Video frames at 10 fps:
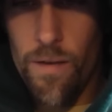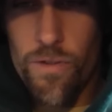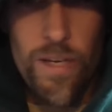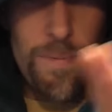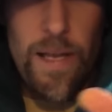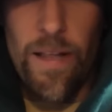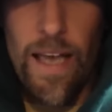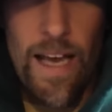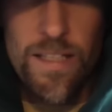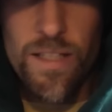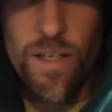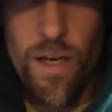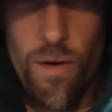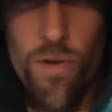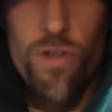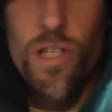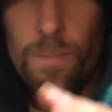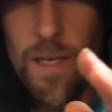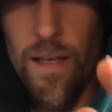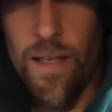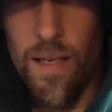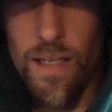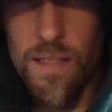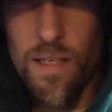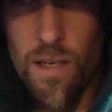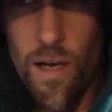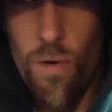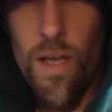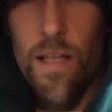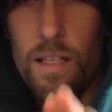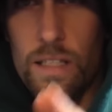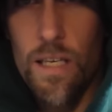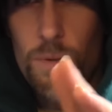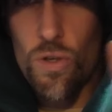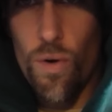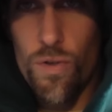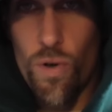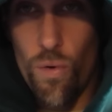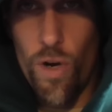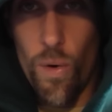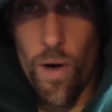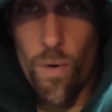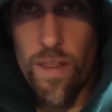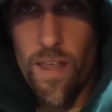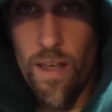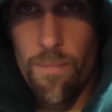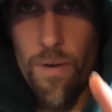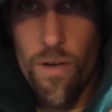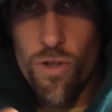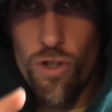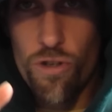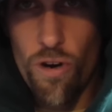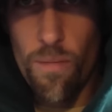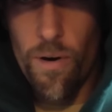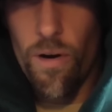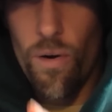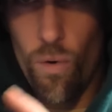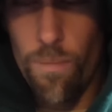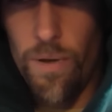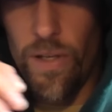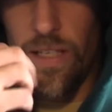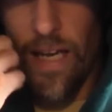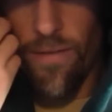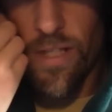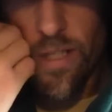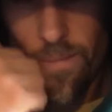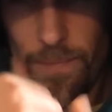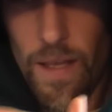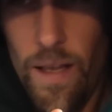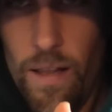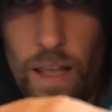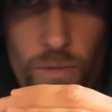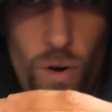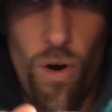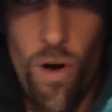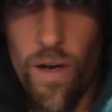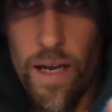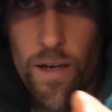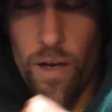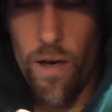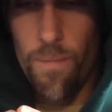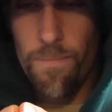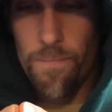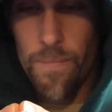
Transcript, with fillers: Chip Kelly has to go. Chip Kelly needs to go. This team is going to go nowhere with him, Shurmur, or Billy Davis. They've all got to go.